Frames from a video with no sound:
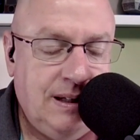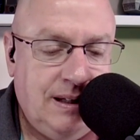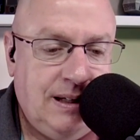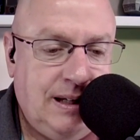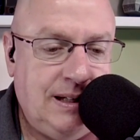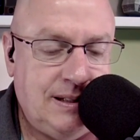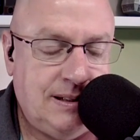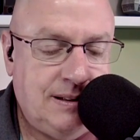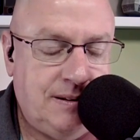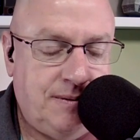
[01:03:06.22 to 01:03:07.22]
And this
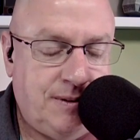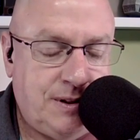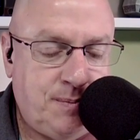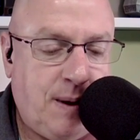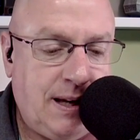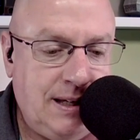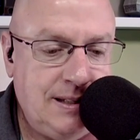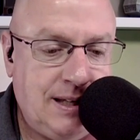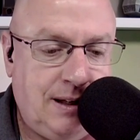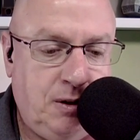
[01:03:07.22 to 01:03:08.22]
respondee
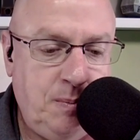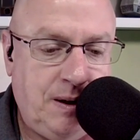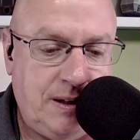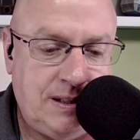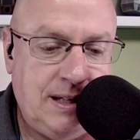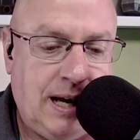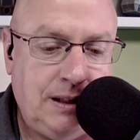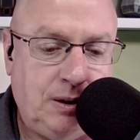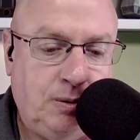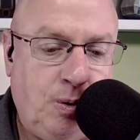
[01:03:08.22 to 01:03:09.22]
said, Luminary is not
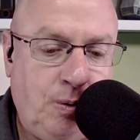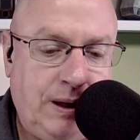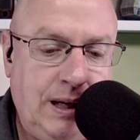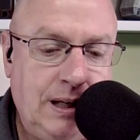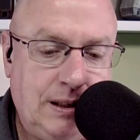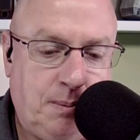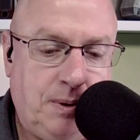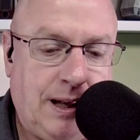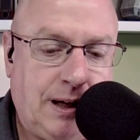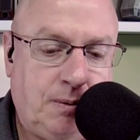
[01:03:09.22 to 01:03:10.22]
the cool kid on the
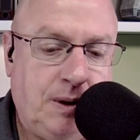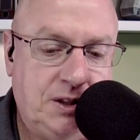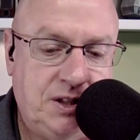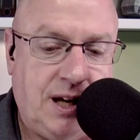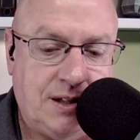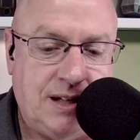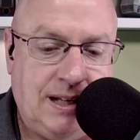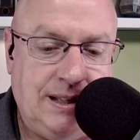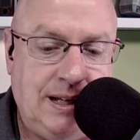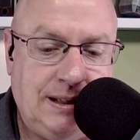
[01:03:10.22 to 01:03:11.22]
block, which sucks. I
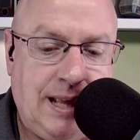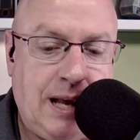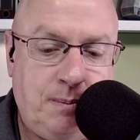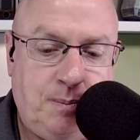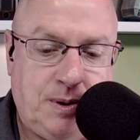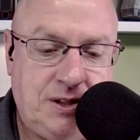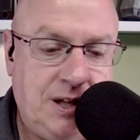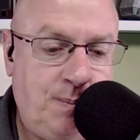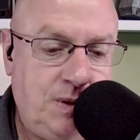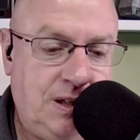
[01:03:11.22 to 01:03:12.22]
think that
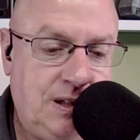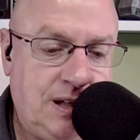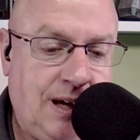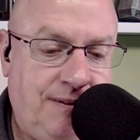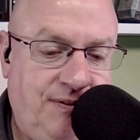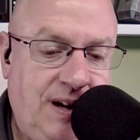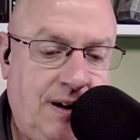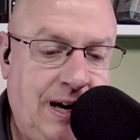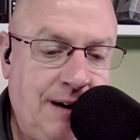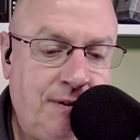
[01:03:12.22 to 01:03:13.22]
perception is unfair.
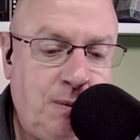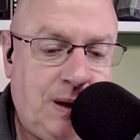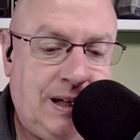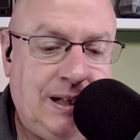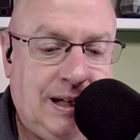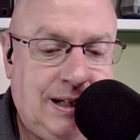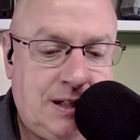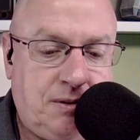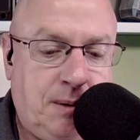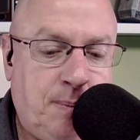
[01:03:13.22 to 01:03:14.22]
Everyone in the
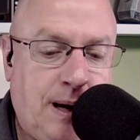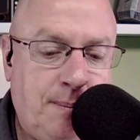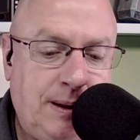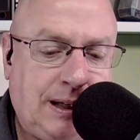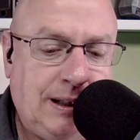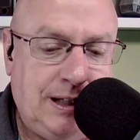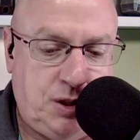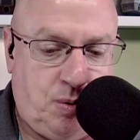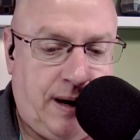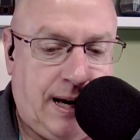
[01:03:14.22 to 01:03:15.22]
industry publicly
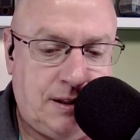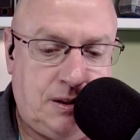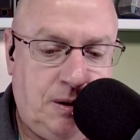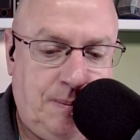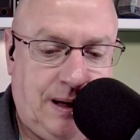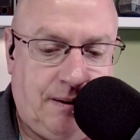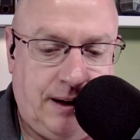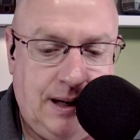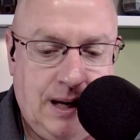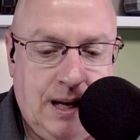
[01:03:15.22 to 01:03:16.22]
drags
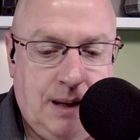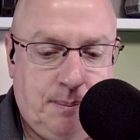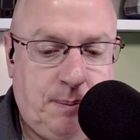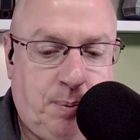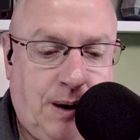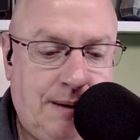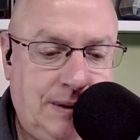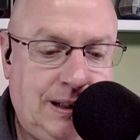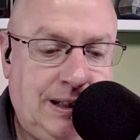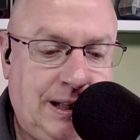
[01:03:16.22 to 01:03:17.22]
Luminary, but
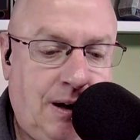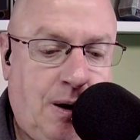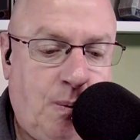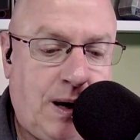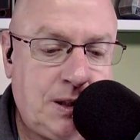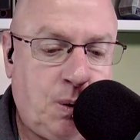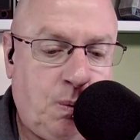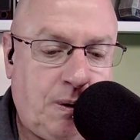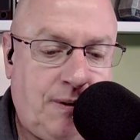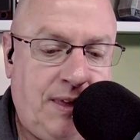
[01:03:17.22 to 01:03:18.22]
privately they all want to
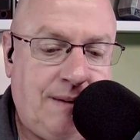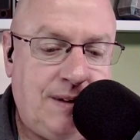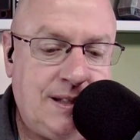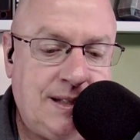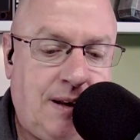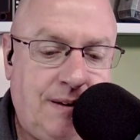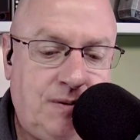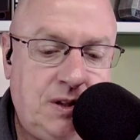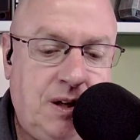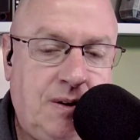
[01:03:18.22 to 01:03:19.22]
work with them and sell them
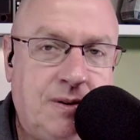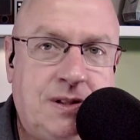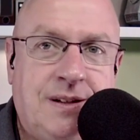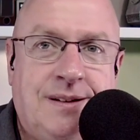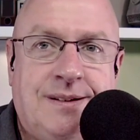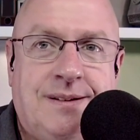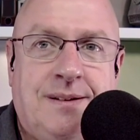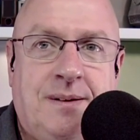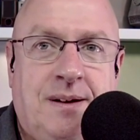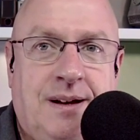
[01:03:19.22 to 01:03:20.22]
shows.
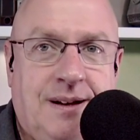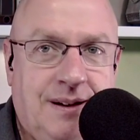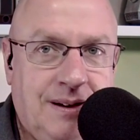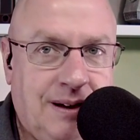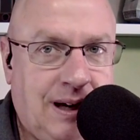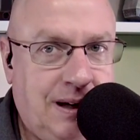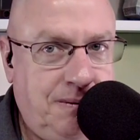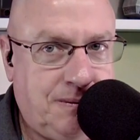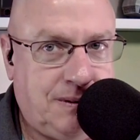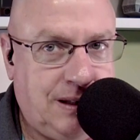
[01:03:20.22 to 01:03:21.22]
I
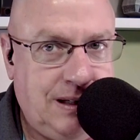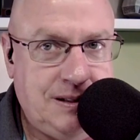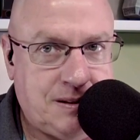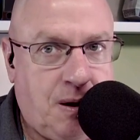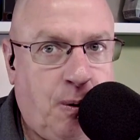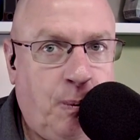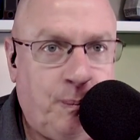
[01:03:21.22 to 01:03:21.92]
don't think so.